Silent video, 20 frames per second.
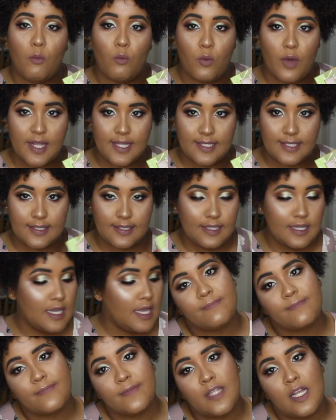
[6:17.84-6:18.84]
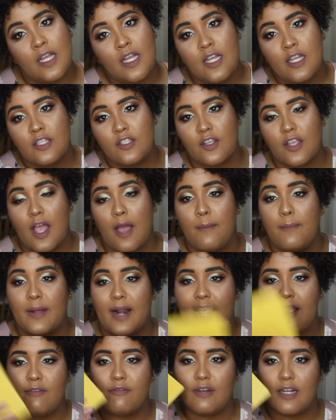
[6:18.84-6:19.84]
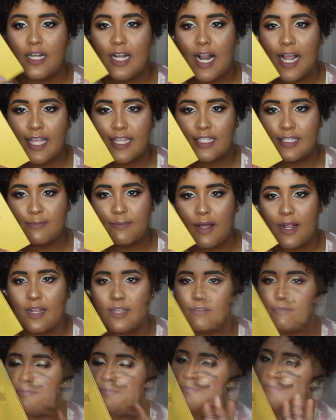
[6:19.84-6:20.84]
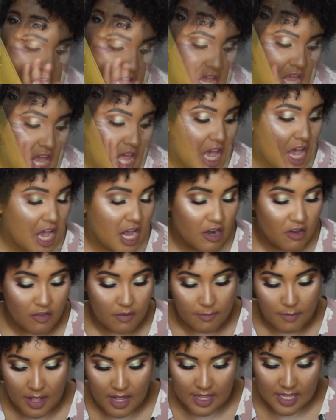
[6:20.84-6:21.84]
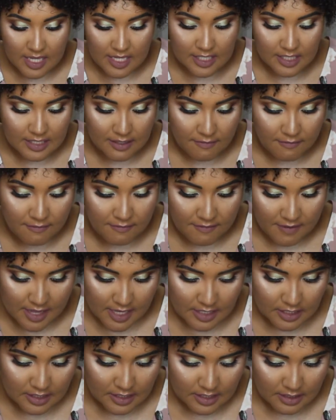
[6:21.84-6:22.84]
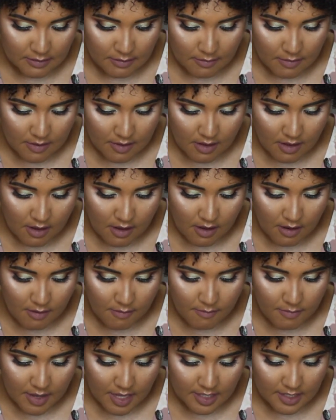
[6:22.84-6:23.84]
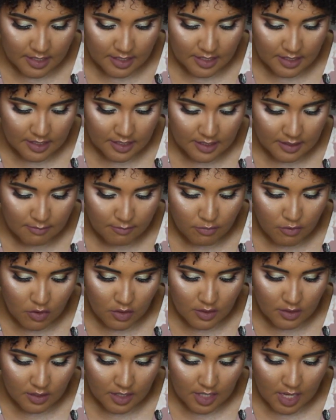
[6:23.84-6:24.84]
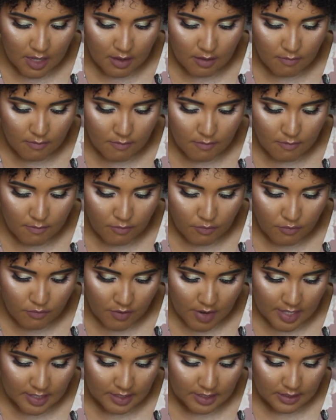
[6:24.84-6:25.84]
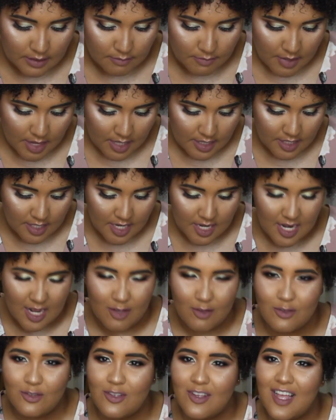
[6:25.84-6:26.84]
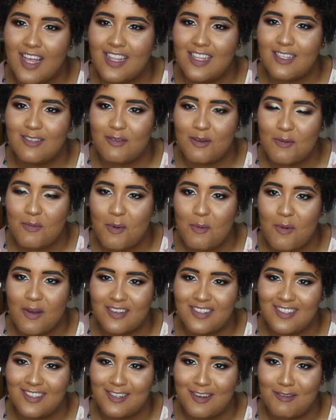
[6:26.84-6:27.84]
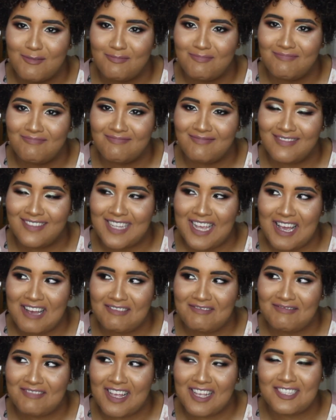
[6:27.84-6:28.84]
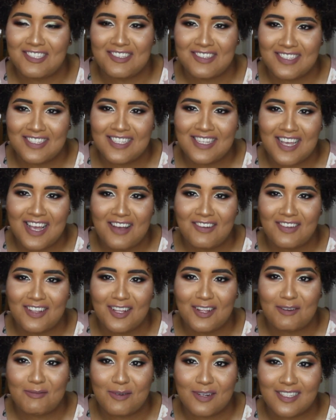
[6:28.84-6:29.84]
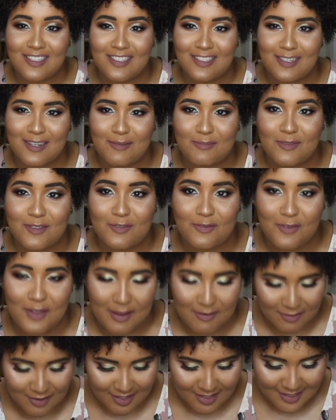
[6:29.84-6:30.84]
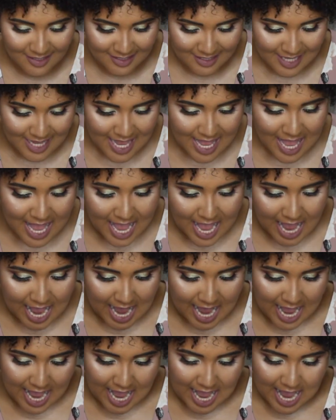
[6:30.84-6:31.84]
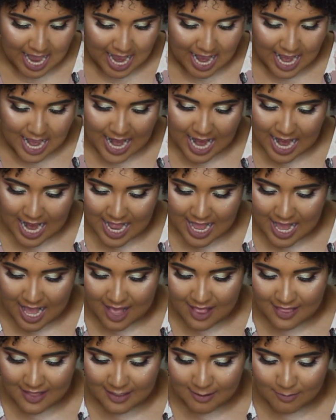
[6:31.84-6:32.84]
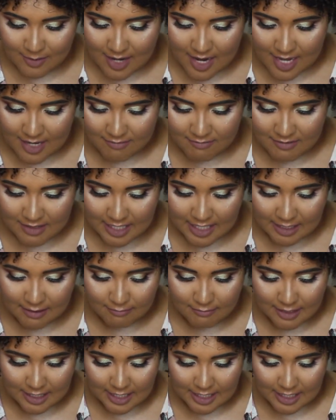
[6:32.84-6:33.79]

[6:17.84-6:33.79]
wet. So yeah, but I really like this palette. Another palette is the face palette. This is the Bronze and Brighten palette, and I also got this one on my BoxyCharm. Yeah, as you can see, I have a lot of BoxyCharm's favorites. And yeah, this one I really